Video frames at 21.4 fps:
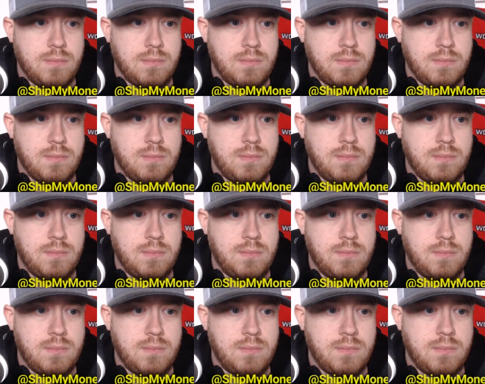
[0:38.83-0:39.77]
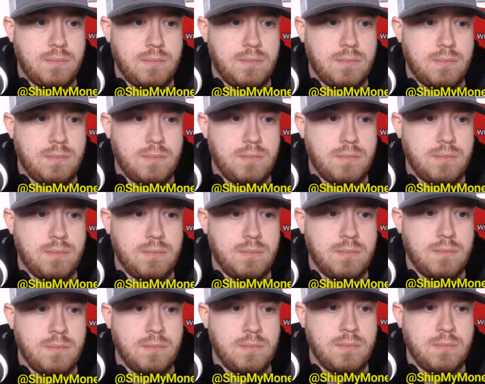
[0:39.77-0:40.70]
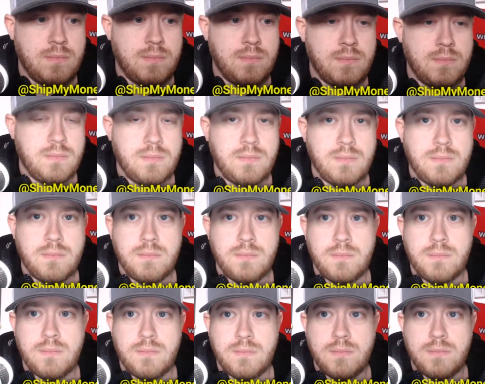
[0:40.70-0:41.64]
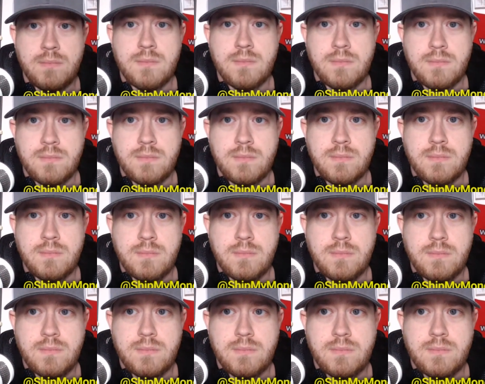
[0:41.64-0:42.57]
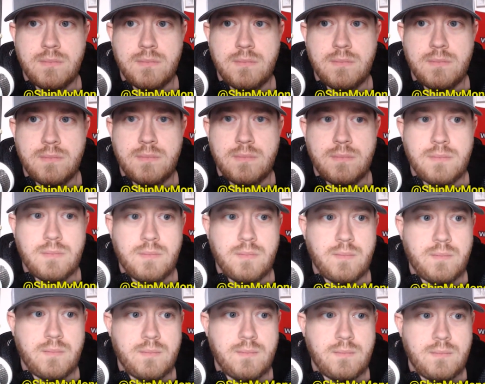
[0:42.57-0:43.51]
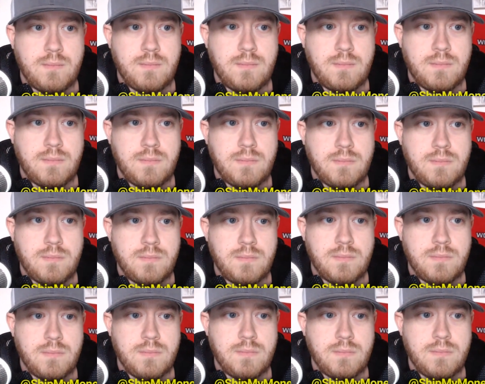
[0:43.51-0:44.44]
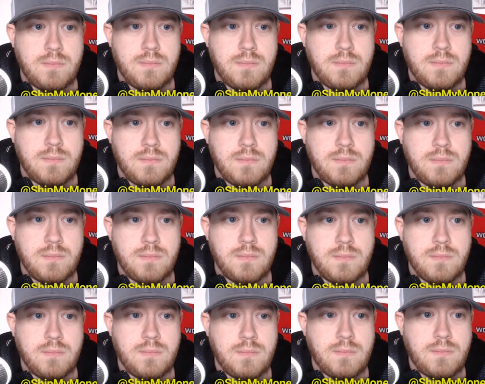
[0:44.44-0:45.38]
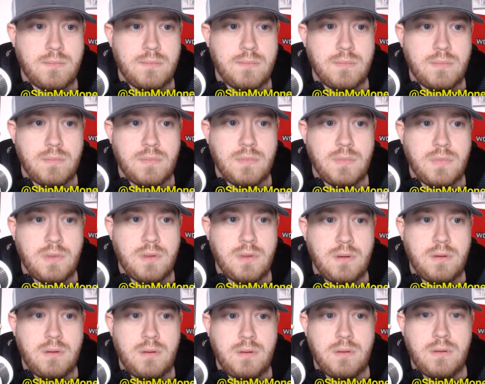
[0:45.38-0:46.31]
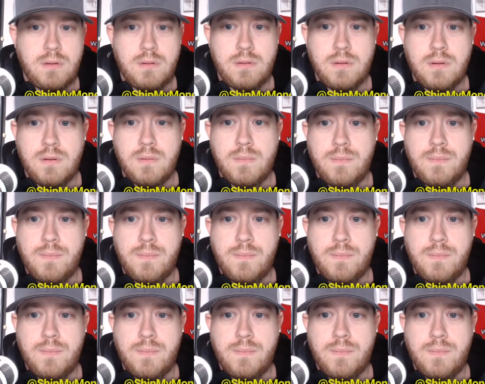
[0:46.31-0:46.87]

(silent)